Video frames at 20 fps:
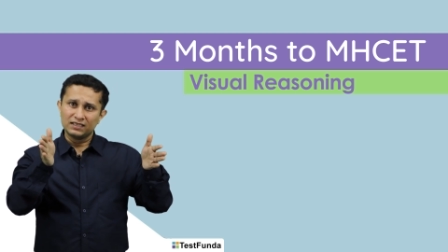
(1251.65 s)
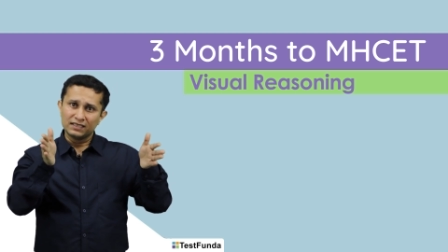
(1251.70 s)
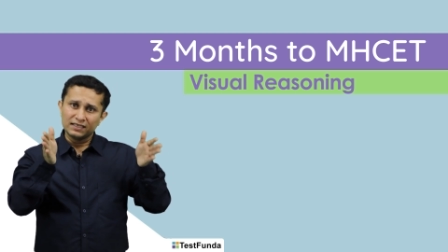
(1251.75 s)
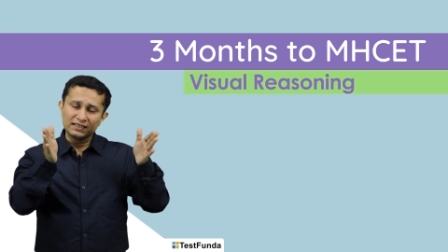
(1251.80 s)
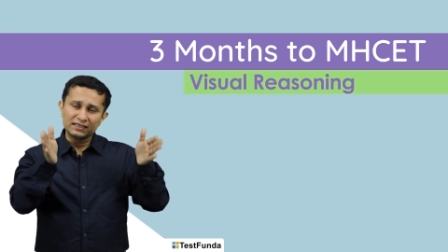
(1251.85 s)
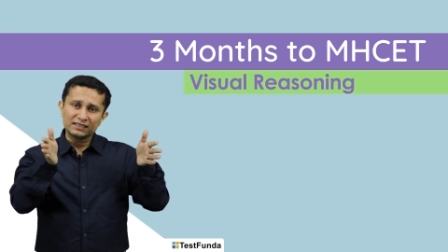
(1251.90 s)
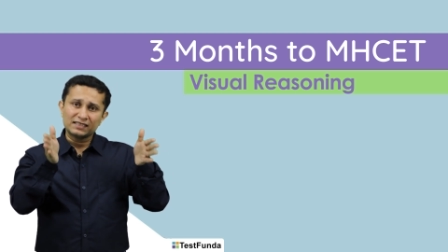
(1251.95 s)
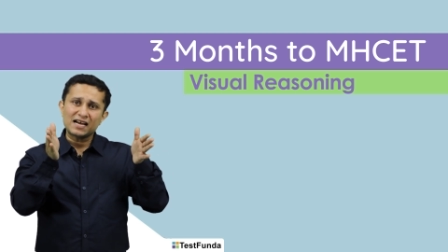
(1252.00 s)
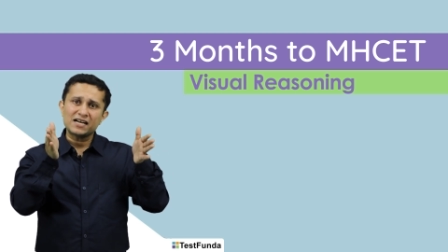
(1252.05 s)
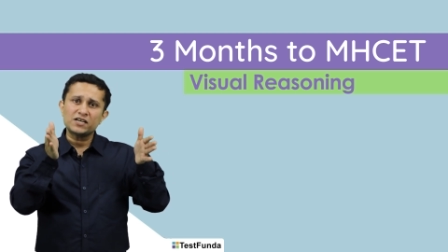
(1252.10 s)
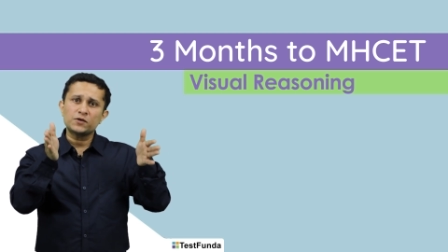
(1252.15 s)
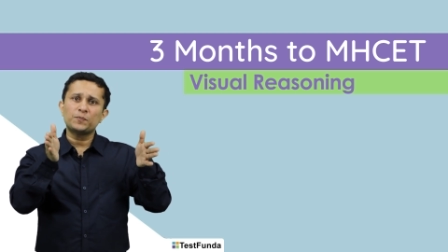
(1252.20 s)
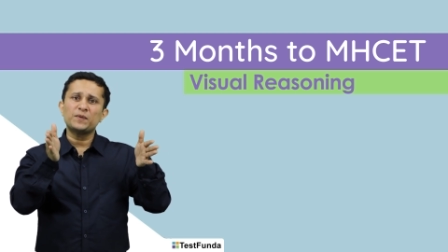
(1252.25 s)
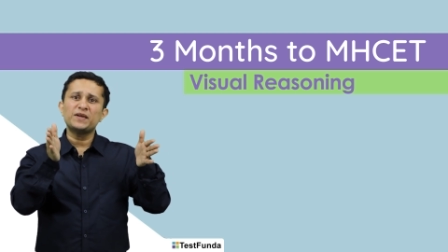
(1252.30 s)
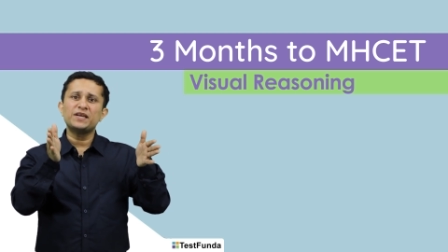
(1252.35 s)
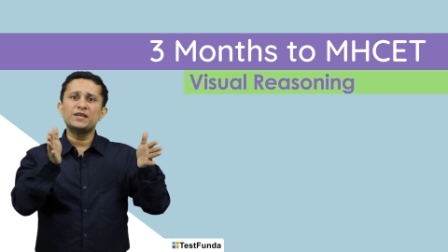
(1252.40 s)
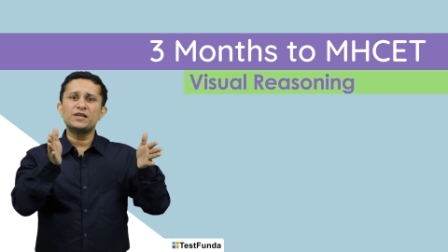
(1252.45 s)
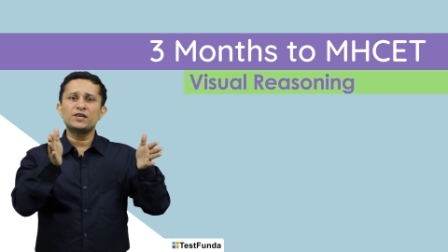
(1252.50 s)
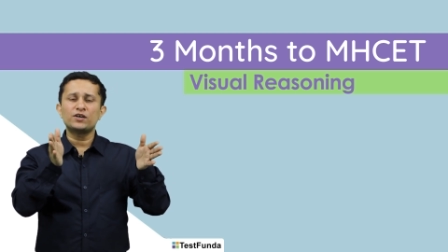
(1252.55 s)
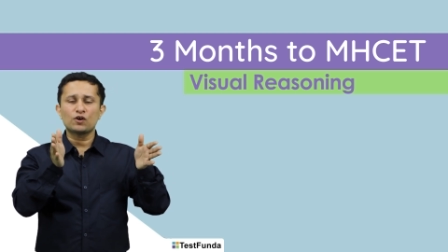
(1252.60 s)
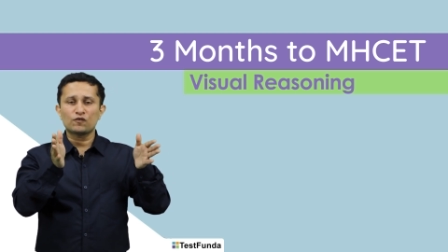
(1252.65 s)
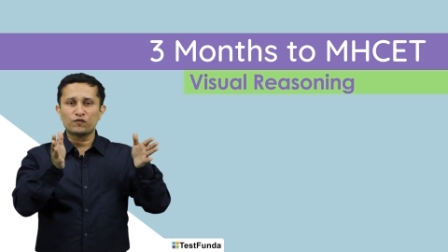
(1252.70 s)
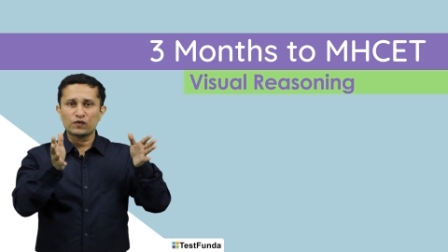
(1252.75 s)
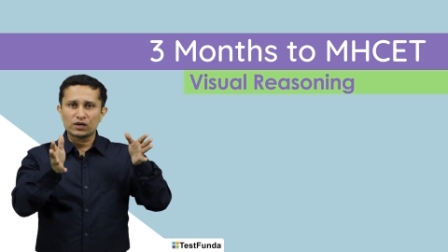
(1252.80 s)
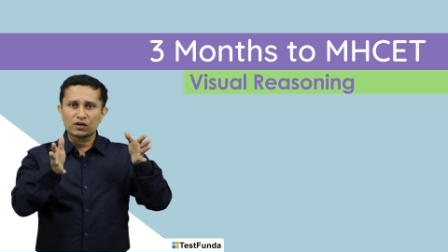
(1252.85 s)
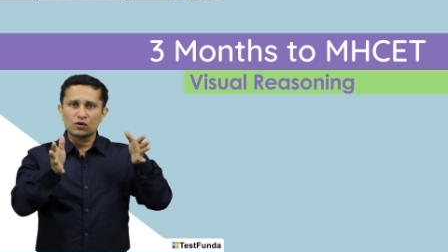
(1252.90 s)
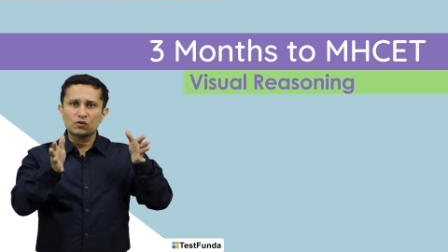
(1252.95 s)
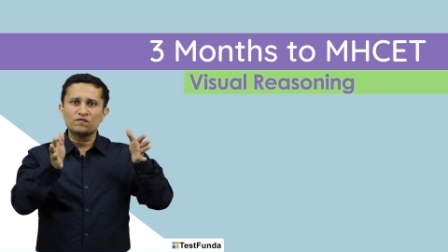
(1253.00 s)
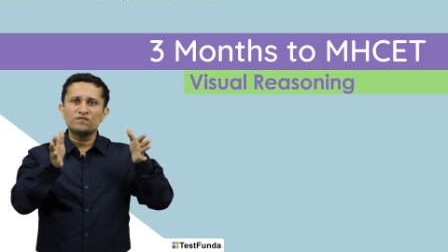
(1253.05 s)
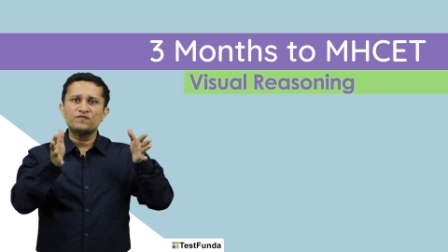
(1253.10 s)
in that period of
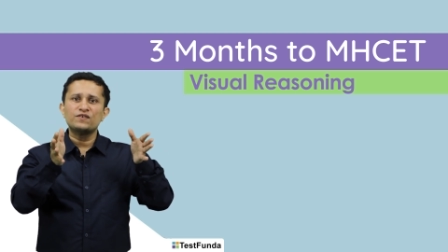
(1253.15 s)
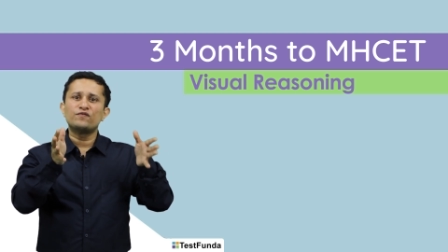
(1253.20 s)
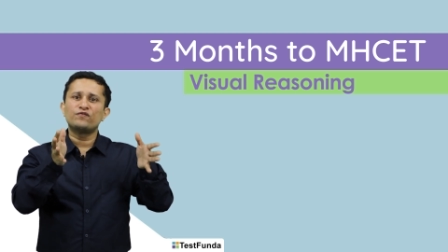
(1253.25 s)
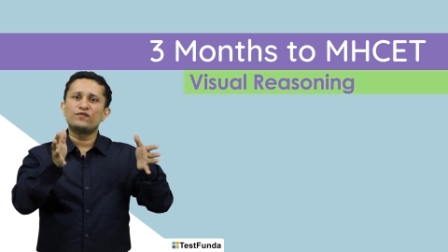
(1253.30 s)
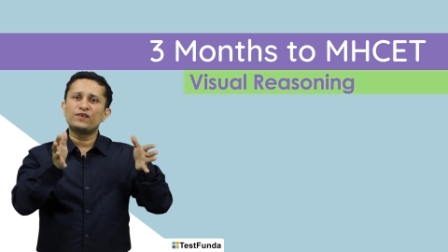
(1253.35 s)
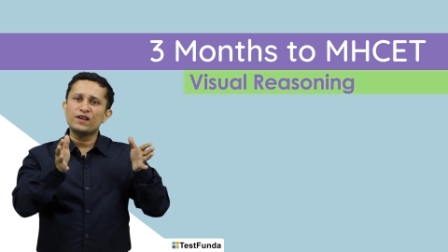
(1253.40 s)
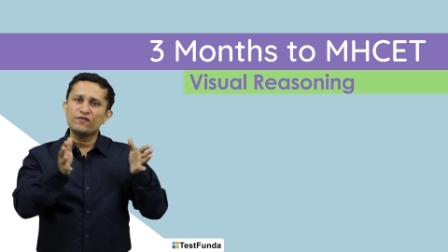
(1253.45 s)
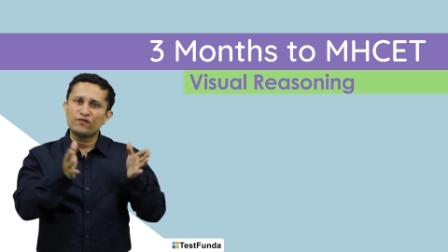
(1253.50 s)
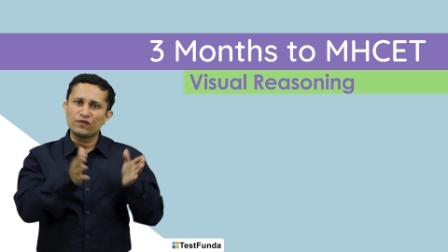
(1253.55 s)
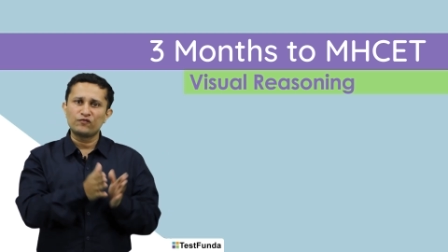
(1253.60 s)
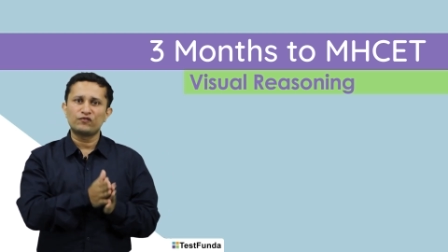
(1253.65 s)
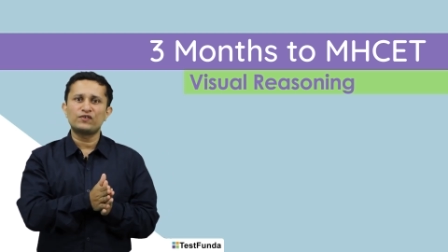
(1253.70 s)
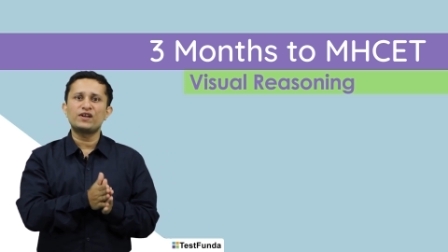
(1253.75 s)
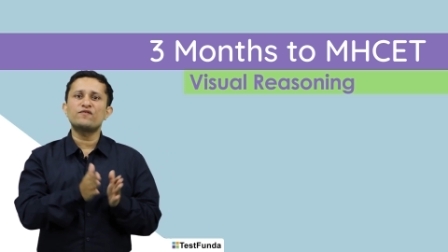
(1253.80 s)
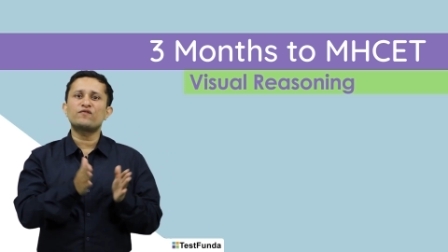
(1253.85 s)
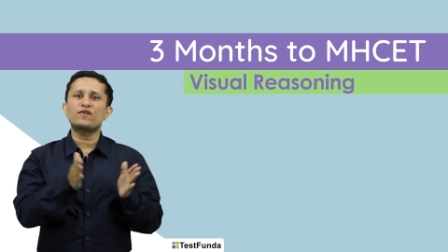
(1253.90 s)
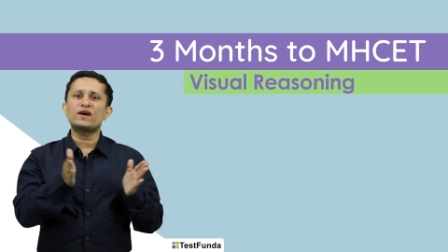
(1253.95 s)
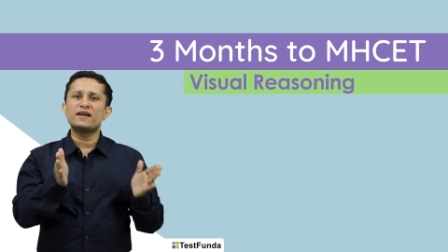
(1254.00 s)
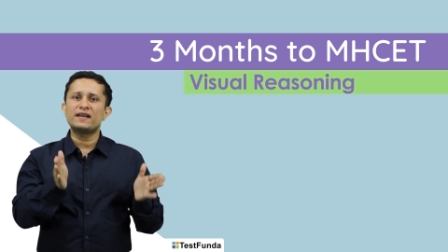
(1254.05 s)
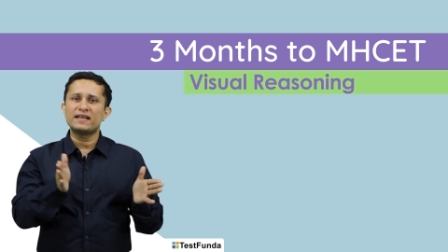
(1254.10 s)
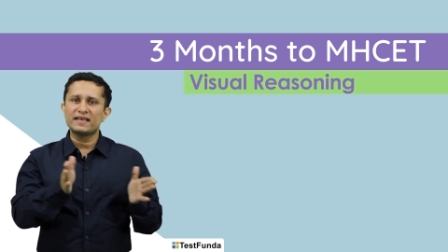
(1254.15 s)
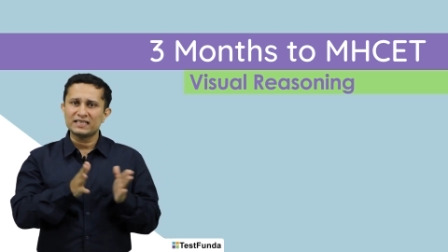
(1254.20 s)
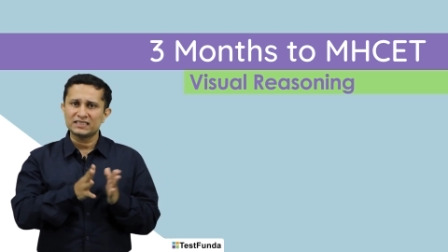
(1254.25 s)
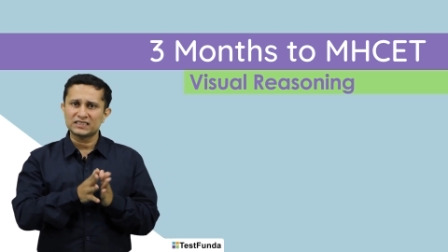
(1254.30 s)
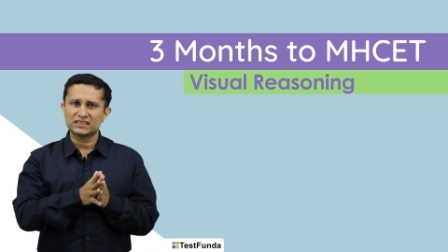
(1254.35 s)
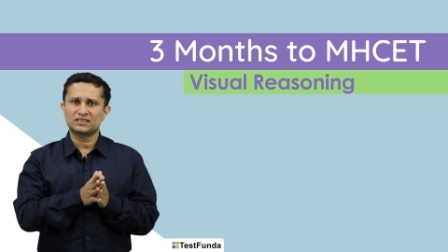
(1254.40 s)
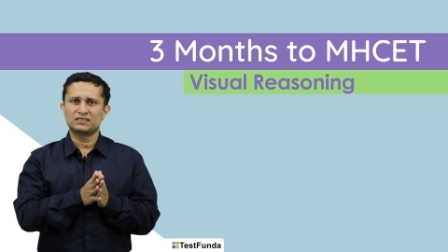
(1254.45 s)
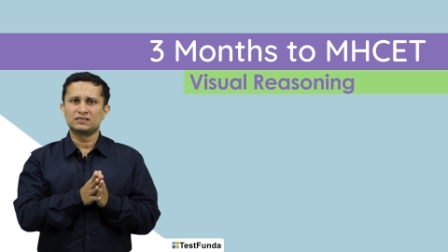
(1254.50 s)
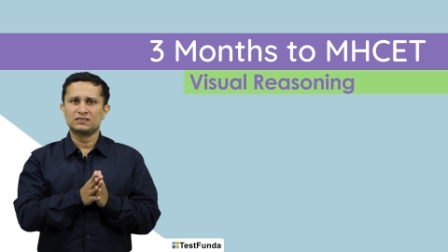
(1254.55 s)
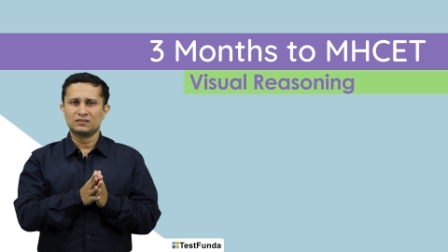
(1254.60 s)
around 50-55
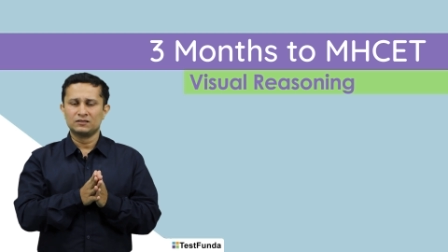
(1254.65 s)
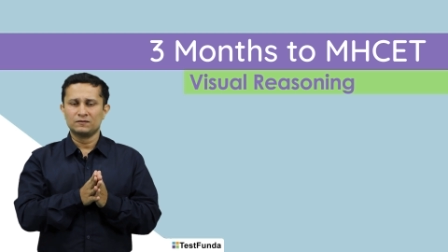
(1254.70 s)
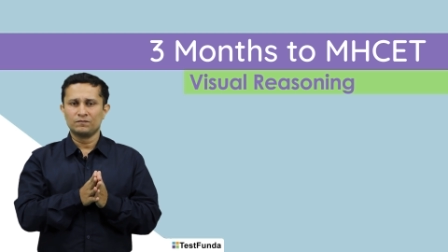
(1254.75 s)
days,